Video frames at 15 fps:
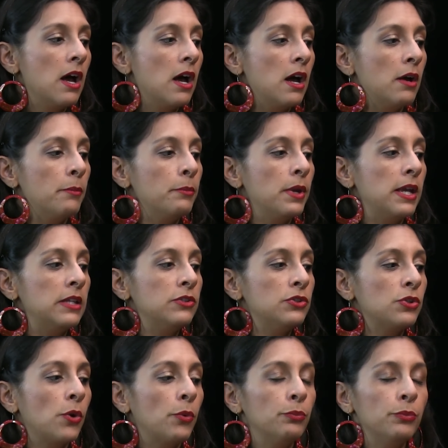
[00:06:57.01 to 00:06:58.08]
um, and
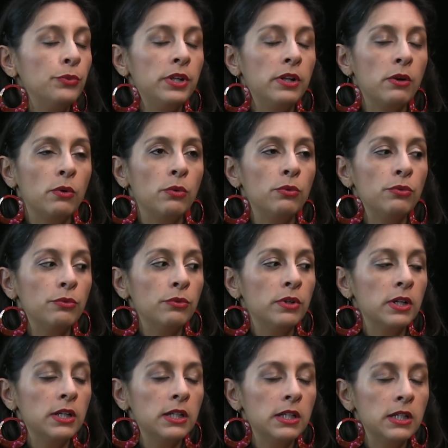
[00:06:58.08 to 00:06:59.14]
so you know,
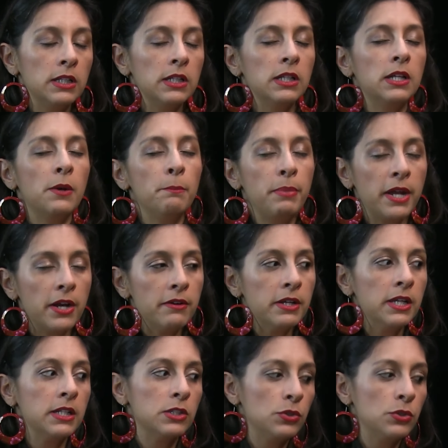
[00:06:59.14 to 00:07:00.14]
comparing it